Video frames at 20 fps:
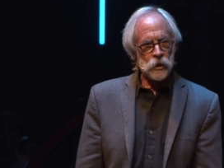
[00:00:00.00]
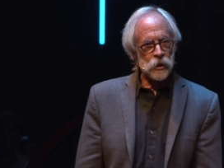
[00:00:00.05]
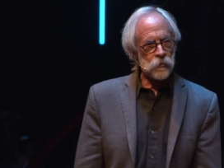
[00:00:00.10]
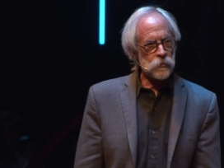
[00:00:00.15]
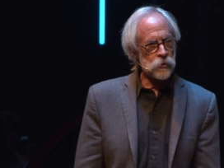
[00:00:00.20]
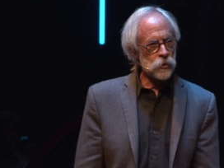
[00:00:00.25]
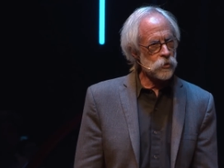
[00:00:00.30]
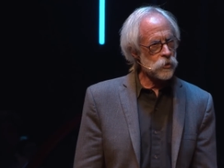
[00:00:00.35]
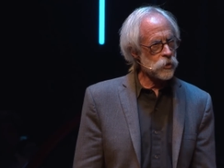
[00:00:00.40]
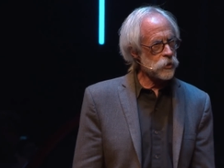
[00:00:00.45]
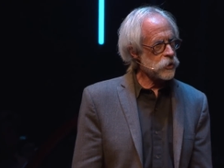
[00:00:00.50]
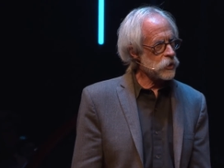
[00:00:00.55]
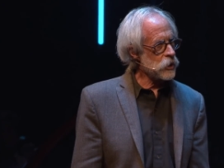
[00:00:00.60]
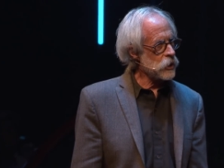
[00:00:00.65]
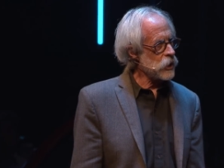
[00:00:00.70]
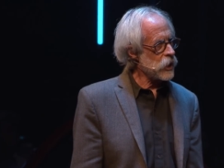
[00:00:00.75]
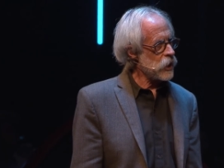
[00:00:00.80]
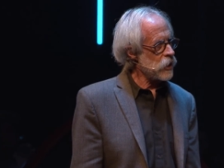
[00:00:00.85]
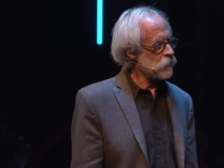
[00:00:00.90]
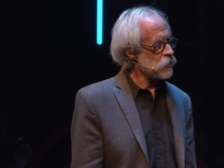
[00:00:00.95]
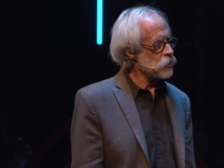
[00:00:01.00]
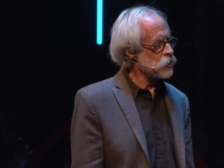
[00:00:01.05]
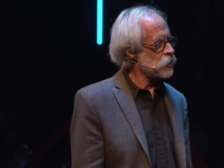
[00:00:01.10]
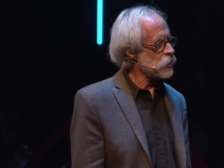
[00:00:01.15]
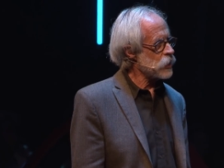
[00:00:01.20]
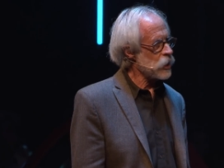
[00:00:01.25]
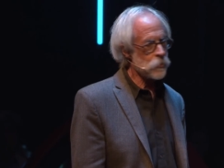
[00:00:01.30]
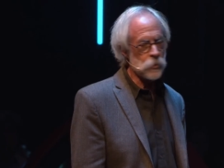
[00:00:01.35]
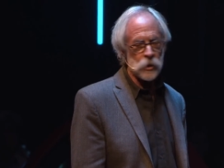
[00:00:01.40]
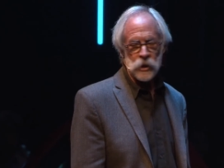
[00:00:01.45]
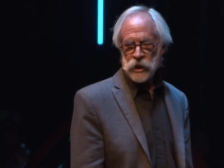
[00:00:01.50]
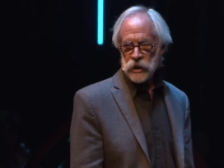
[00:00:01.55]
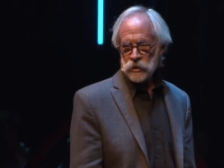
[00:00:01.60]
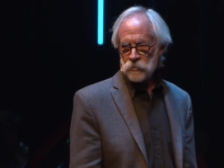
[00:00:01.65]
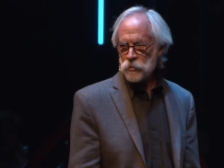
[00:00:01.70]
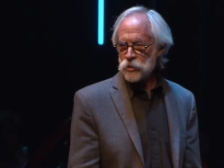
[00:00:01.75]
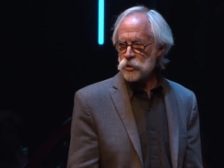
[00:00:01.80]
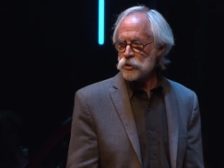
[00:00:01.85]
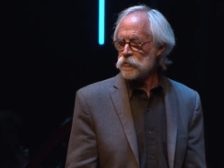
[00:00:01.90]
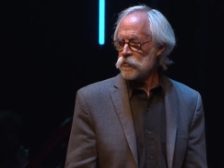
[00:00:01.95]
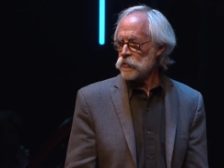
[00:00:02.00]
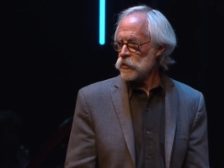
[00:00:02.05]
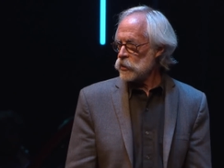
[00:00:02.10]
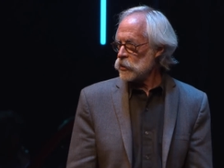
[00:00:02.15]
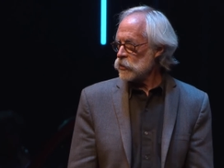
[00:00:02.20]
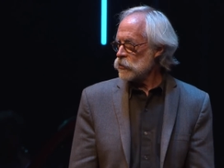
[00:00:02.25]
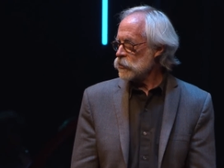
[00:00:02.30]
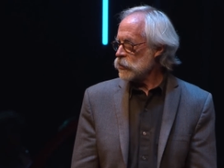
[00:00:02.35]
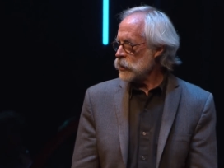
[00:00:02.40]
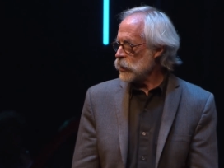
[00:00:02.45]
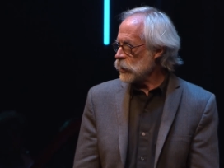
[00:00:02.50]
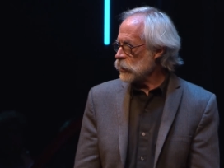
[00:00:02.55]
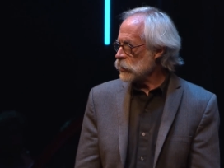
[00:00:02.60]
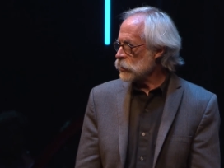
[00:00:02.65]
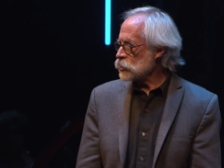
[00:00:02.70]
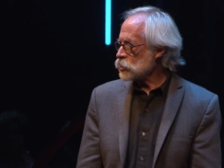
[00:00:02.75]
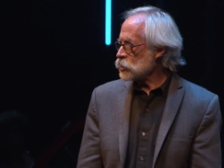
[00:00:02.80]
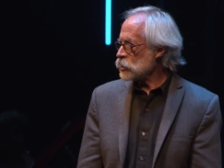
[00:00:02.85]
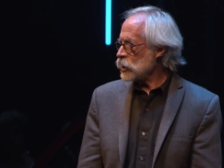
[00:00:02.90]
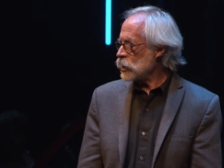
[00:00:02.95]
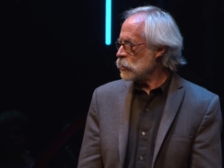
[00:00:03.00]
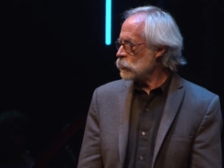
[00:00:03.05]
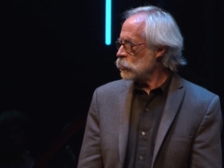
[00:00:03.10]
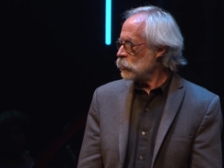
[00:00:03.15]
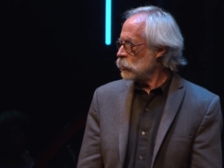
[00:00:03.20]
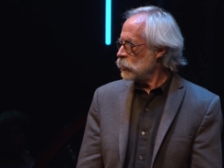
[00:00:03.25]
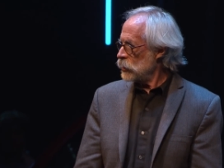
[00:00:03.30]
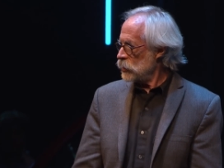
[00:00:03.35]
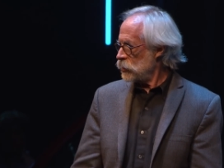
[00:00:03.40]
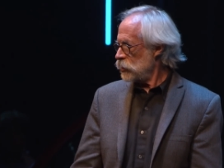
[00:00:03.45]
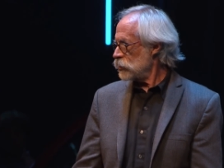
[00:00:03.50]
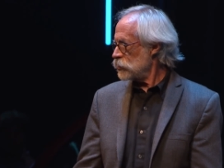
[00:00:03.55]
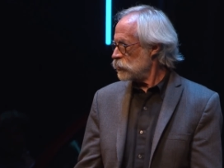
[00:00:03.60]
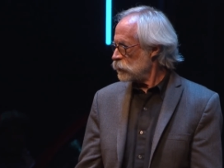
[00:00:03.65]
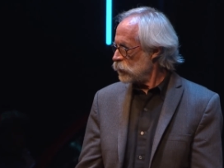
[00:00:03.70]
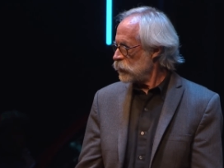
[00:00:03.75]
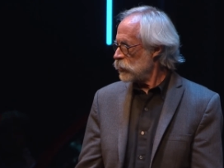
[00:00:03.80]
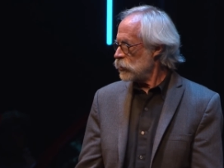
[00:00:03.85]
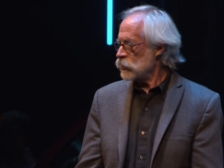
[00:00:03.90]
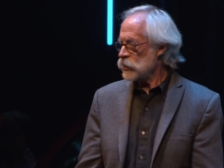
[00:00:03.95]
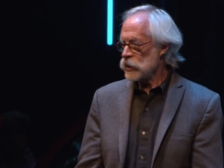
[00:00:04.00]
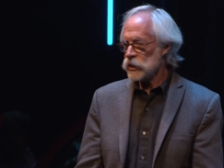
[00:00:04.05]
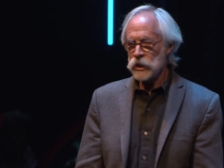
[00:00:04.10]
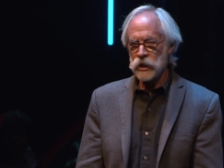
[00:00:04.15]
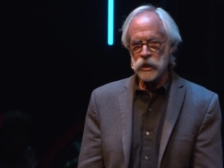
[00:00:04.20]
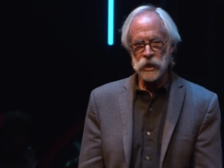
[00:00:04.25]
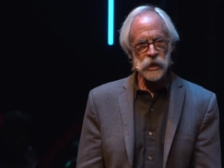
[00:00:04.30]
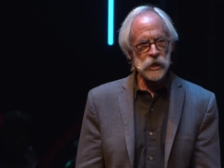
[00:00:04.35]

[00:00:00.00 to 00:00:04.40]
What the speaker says: If the Earth didn't have the stable atmosphere and the stable lithosphere that it